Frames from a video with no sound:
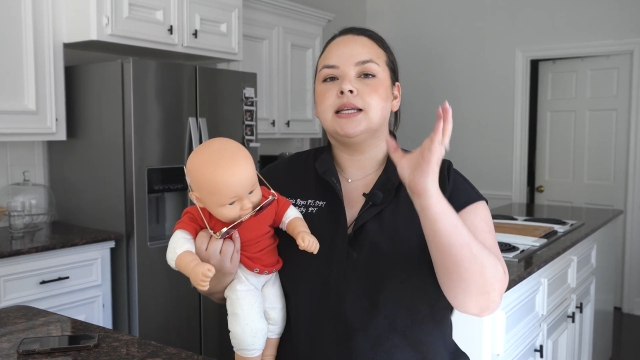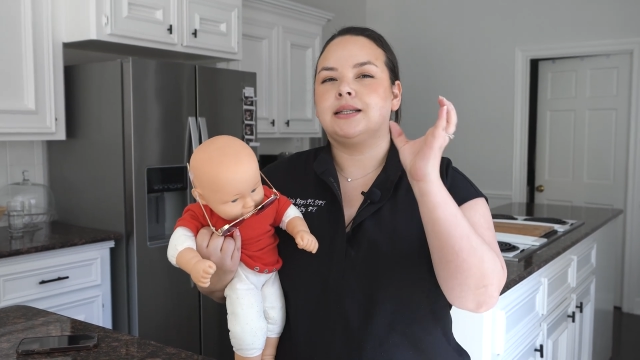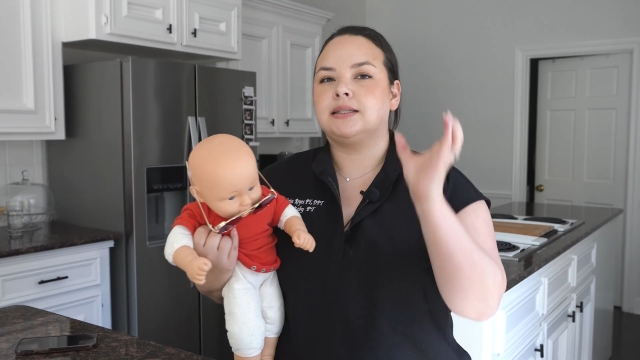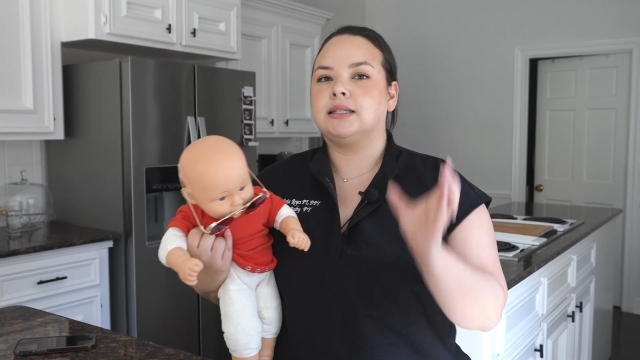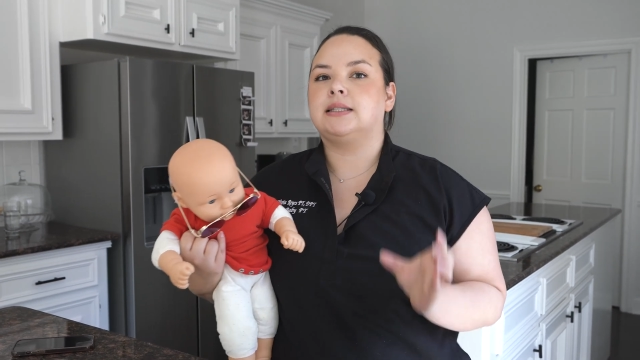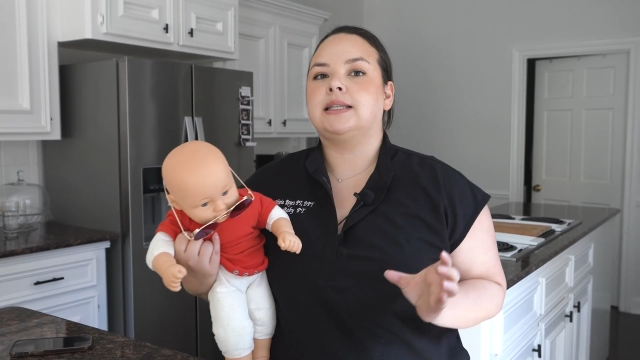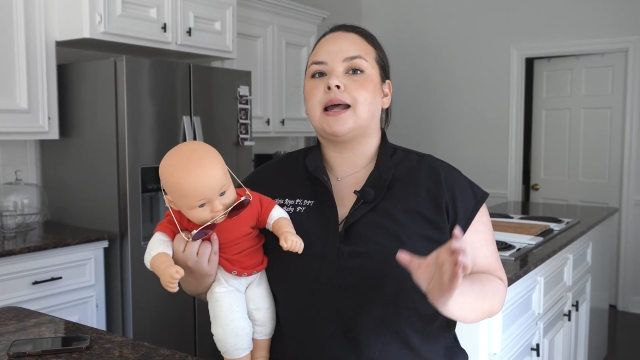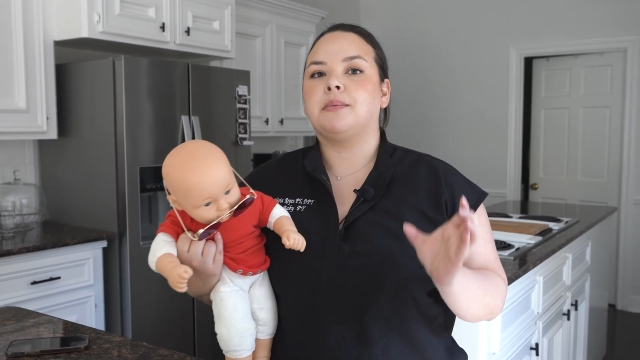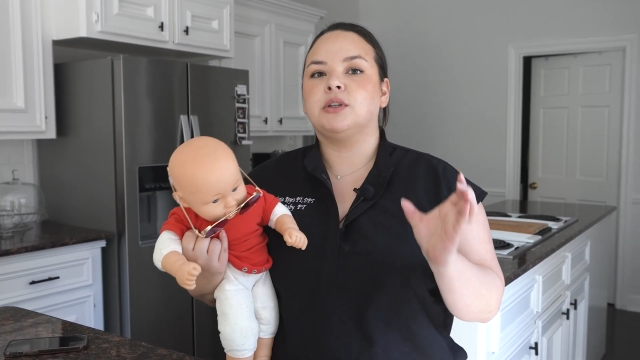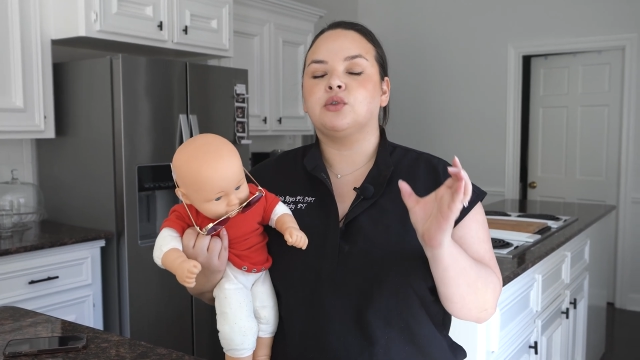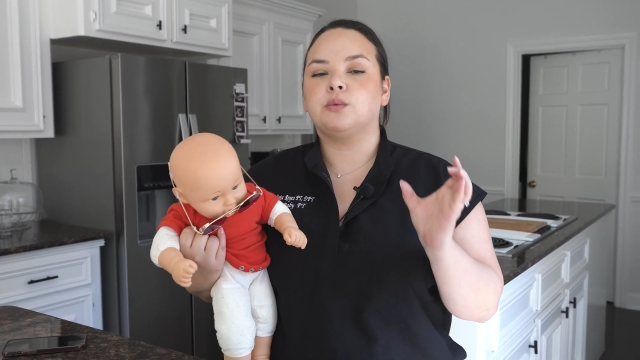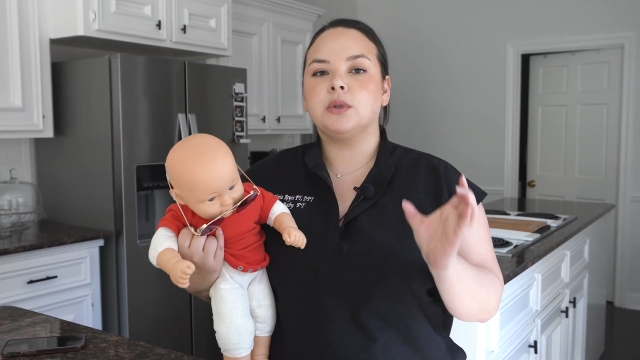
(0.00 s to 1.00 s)
is to
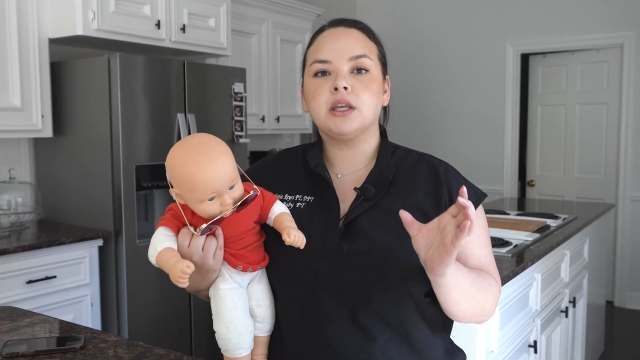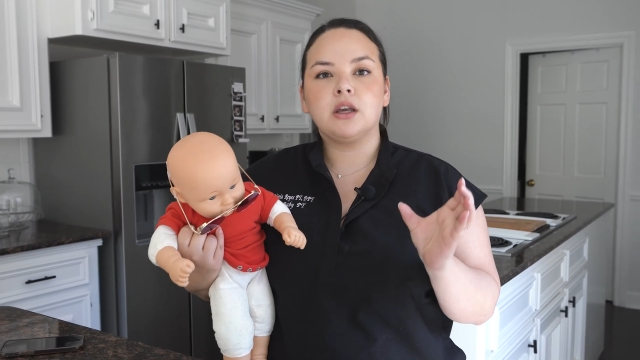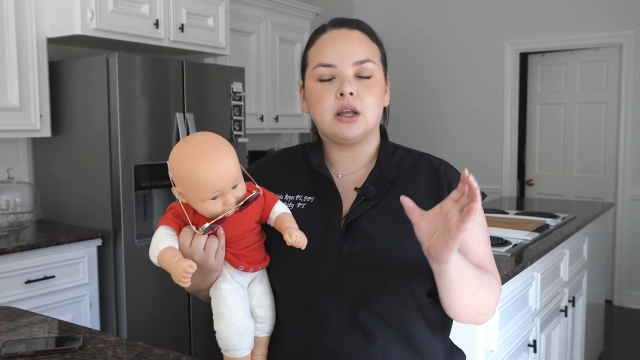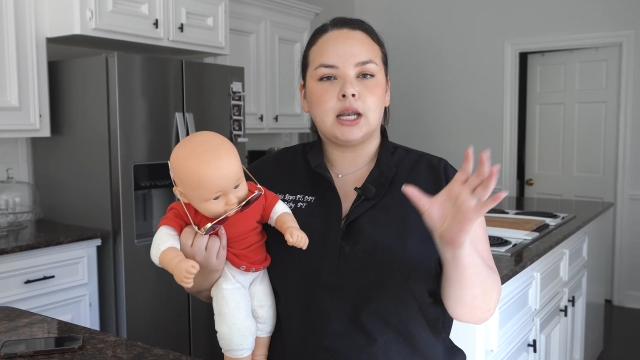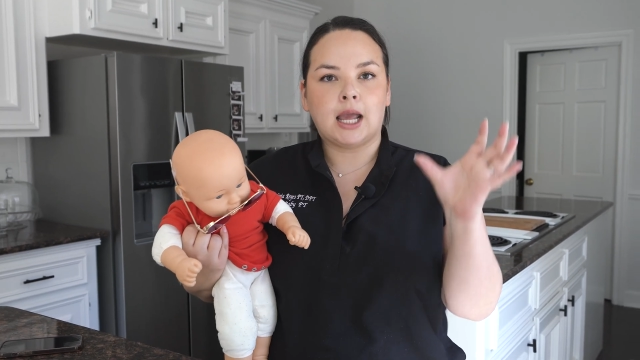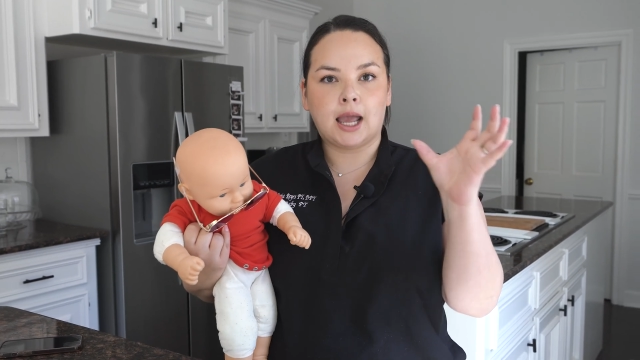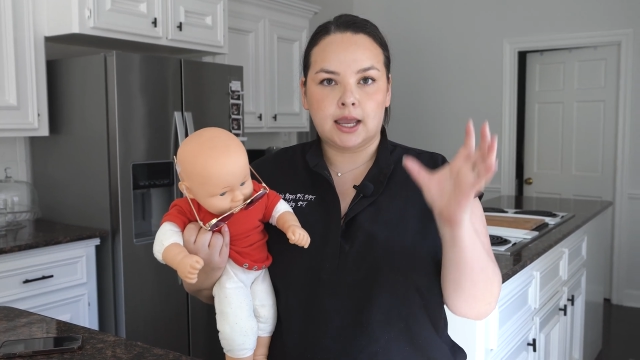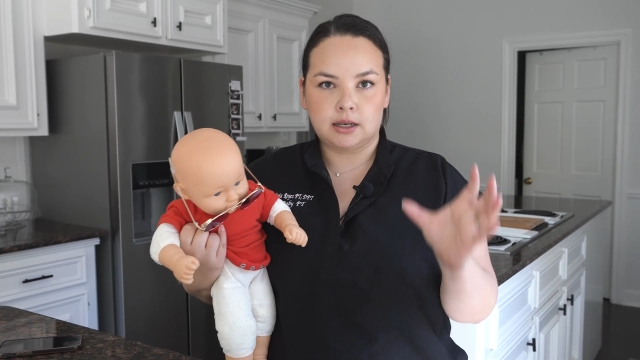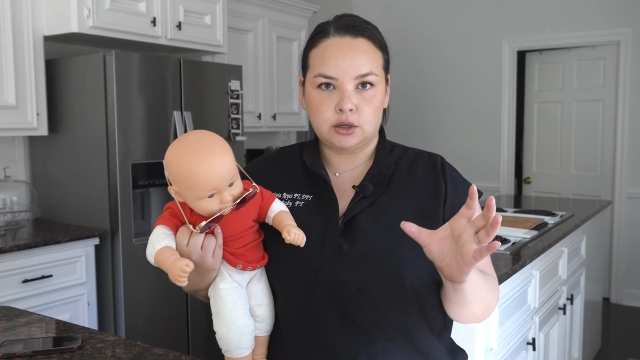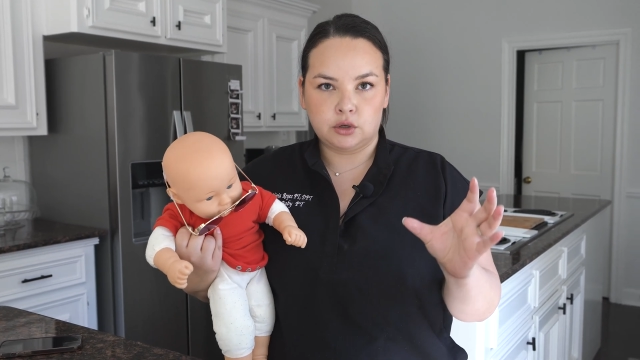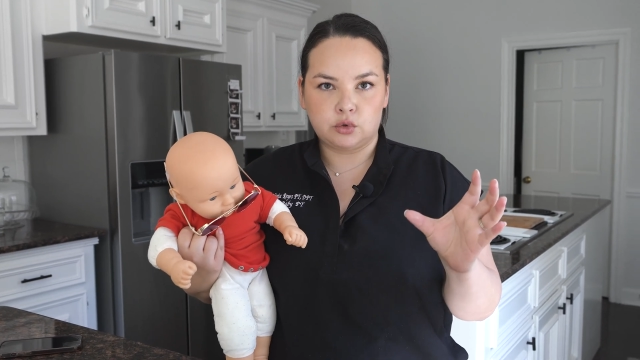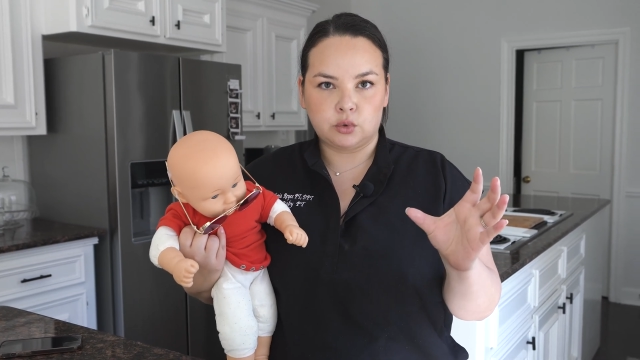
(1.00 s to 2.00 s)
establish really good
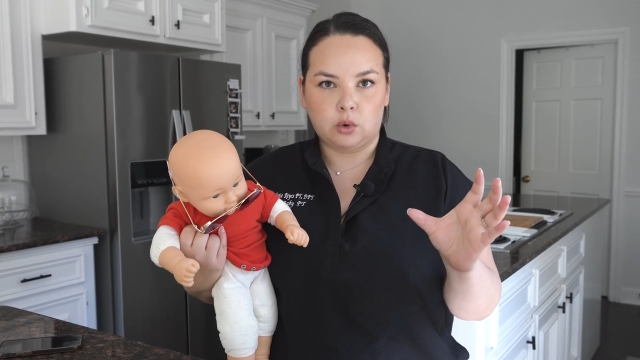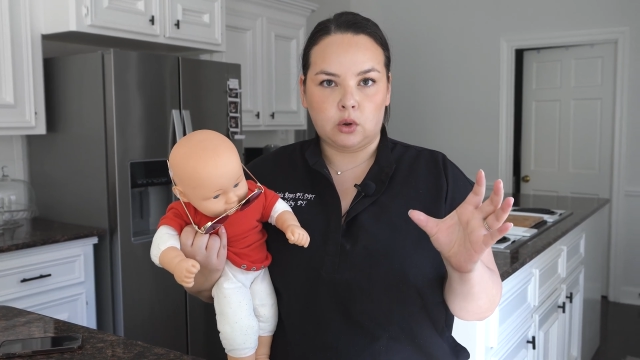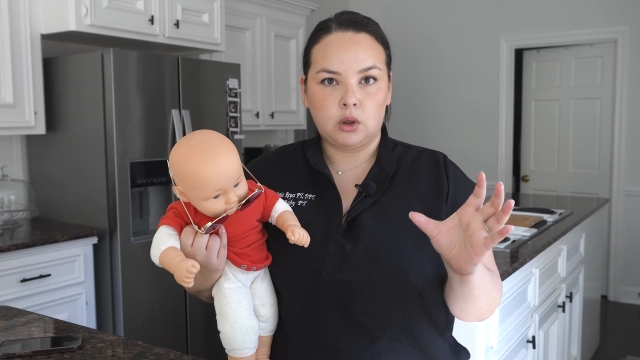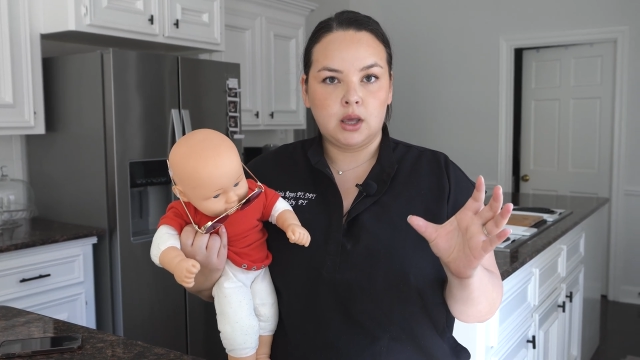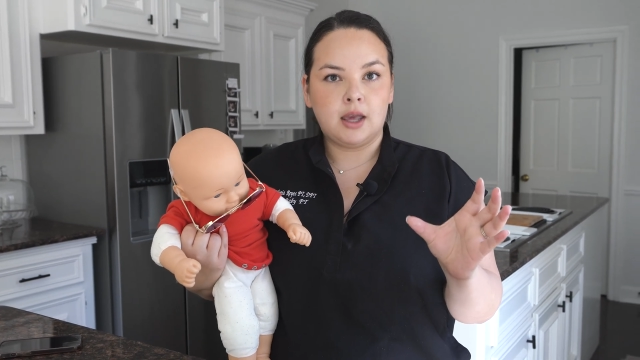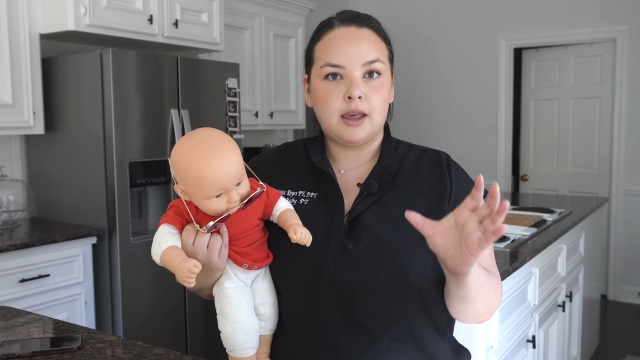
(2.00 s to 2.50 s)
head control.